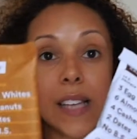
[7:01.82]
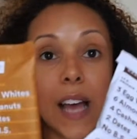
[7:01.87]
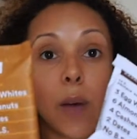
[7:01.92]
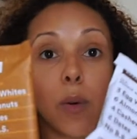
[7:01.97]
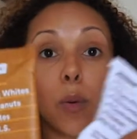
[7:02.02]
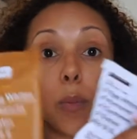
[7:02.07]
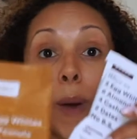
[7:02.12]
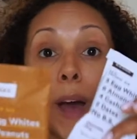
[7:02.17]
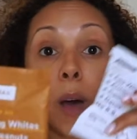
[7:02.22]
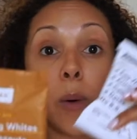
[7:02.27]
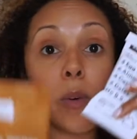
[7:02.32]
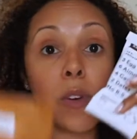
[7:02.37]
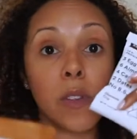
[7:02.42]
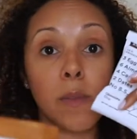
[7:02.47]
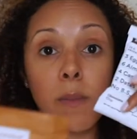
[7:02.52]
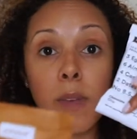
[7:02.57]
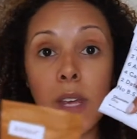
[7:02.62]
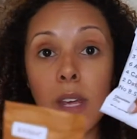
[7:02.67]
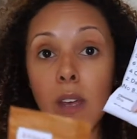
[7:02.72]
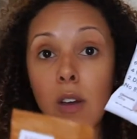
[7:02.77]
I will pack with
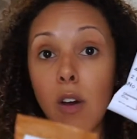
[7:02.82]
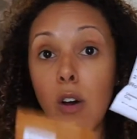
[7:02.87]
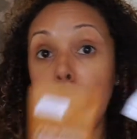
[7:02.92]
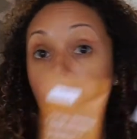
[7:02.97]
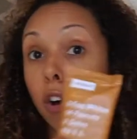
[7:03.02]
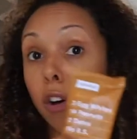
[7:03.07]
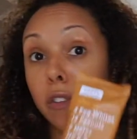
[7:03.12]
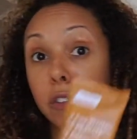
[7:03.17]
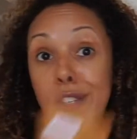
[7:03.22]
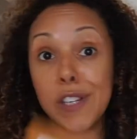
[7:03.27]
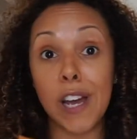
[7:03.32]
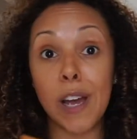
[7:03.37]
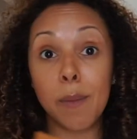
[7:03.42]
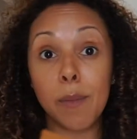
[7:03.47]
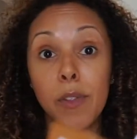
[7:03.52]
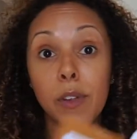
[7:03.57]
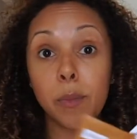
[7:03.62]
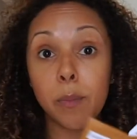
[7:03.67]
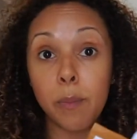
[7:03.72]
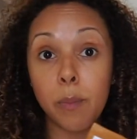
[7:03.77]
me all the time.
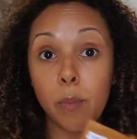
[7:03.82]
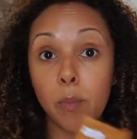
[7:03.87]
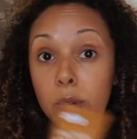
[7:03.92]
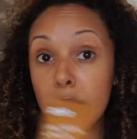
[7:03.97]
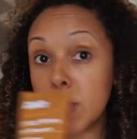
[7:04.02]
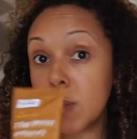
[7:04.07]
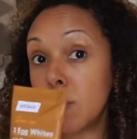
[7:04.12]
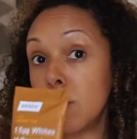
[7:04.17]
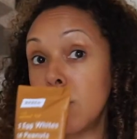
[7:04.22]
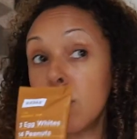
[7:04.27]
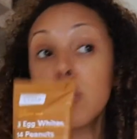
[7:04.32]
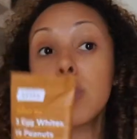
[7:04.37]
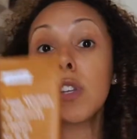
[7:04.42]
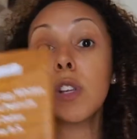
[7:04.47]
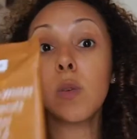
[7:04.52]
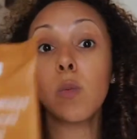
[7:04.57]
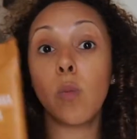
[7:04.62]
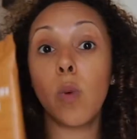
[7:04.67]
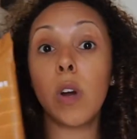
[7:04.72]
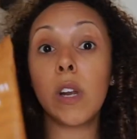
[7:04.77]
There's
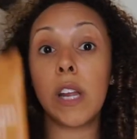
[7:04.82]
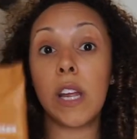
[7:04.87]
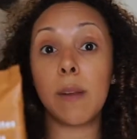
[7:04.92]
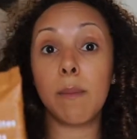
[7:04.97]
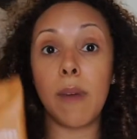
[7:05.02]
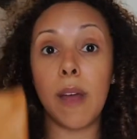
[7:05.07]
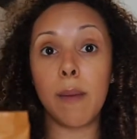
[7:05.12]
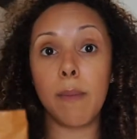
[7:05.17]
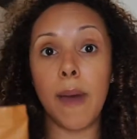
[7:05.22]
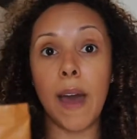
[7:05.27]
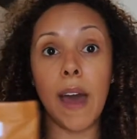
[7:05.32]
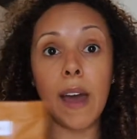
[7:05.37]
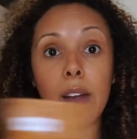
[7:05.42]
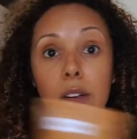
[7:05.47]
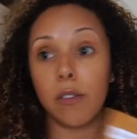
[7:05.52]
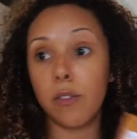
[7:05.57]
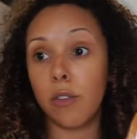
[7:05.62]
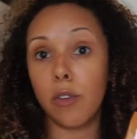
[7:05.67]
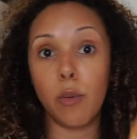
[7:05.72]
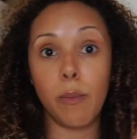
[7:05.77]
usually one in my
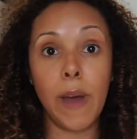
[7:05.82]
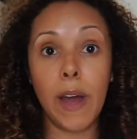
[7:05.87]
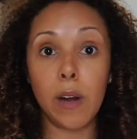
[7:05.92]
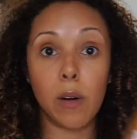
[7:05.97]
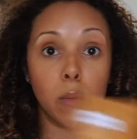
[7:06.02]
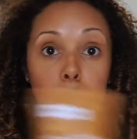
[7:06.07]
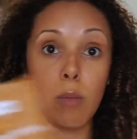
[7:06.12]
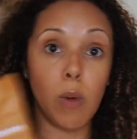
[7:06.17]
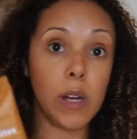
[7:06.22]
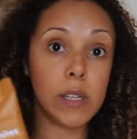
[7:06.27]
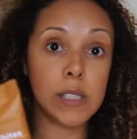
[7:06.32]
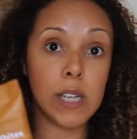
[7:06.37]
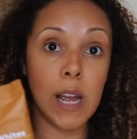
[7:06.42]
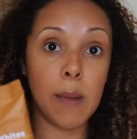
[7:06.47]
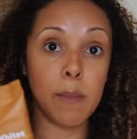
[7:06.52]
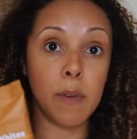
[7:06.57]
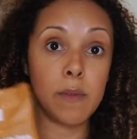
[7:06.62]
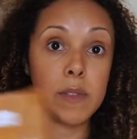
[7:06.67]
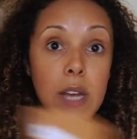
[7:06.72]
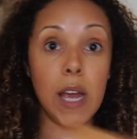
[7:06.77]
bag no matter what
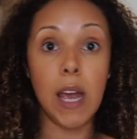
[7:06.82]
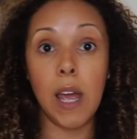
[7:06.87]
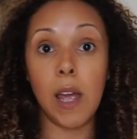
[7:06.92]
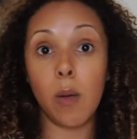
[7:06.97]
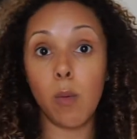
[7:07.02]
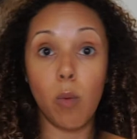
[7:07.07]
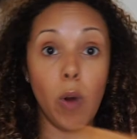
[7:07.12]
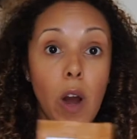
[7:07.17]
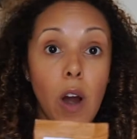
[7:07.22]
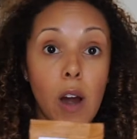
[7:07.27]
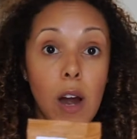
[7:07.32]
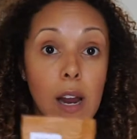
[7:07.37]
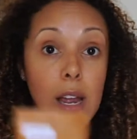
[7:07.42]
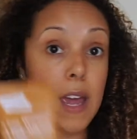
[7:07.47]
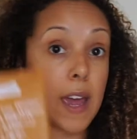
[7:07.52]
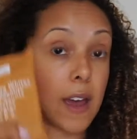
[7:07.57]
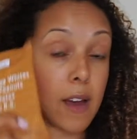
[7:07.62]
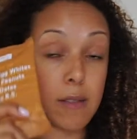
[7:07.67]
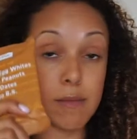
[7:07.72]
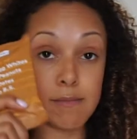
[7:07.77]
time of day, where I
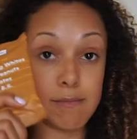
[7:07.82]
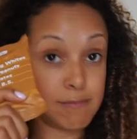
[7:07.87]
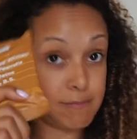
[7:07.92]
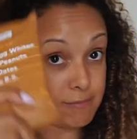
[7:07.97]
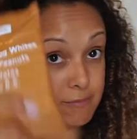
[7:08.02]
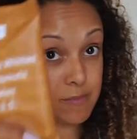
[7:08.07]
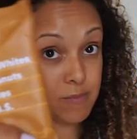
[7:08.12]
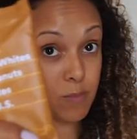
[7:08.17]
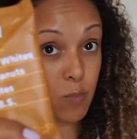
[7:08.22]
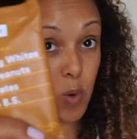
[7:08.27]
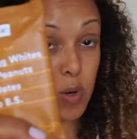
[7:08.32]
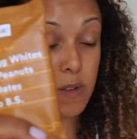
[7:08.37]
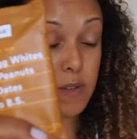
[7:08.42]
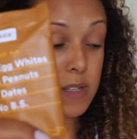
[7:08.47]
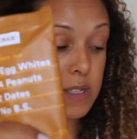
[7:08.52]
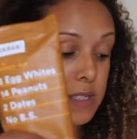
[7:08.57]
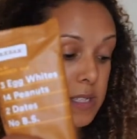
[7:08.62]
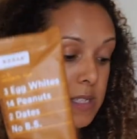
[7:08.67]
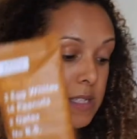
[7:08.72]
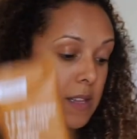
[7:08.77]
am. One of
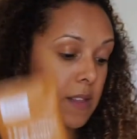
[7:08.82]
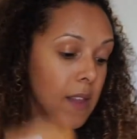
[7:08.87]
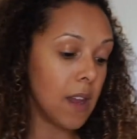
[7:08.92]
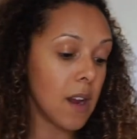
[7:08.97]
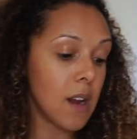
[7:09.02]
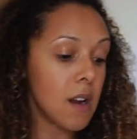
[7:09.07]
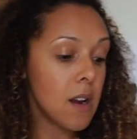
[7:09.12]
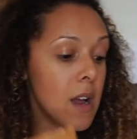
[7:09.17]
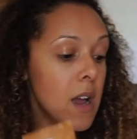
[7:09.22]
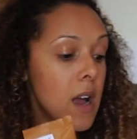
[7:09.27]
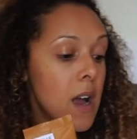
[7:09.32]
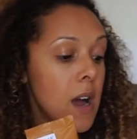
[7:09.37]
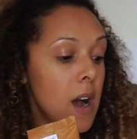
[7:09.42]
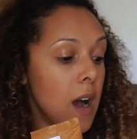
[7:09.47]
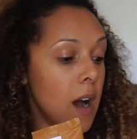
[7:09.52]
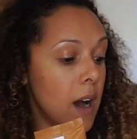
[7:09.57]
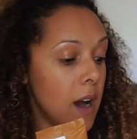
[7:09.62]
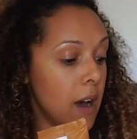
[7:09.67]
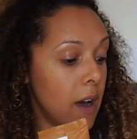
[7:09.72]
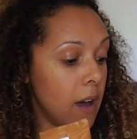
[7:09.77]
these is in there
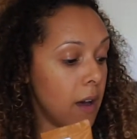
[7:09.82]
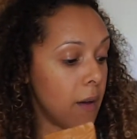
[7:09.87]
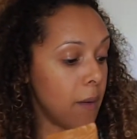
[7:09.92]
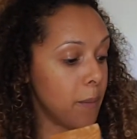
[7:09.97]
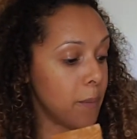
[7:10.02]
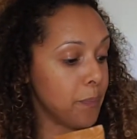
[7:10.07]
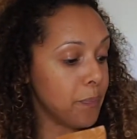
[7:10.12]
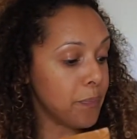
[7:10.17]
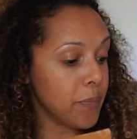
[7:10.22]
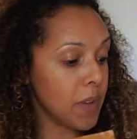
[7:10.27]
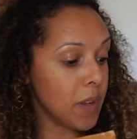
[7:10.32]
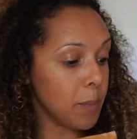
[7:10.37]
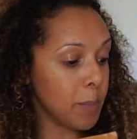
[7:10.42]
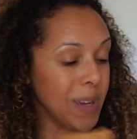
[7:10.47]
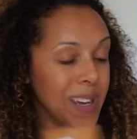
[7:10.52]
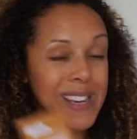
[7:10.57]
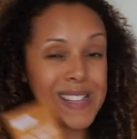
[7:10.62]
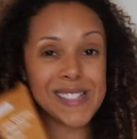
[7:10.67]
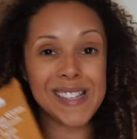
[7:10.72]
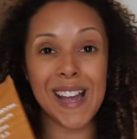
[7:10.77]

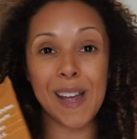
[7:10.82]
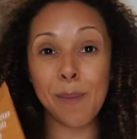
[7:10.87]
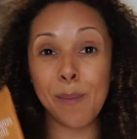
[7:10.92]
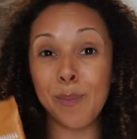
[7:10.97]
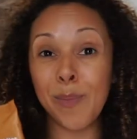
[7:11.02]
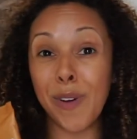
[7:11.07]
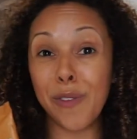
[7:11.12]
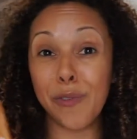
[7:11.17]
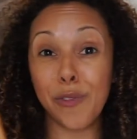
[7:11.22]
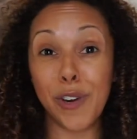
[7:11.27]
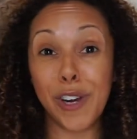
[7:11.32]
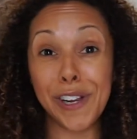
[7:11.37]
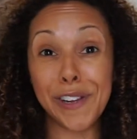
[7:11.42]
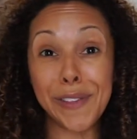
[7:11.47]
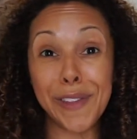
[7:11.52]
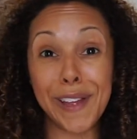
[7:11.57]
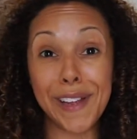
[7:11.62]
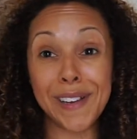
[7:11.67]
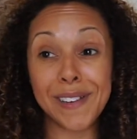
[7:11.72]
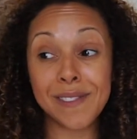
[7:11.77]
because I'm afraid
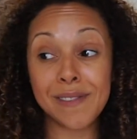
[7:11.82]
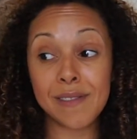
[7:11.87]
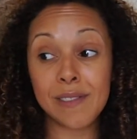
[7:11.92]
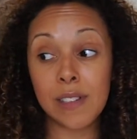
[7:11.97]
that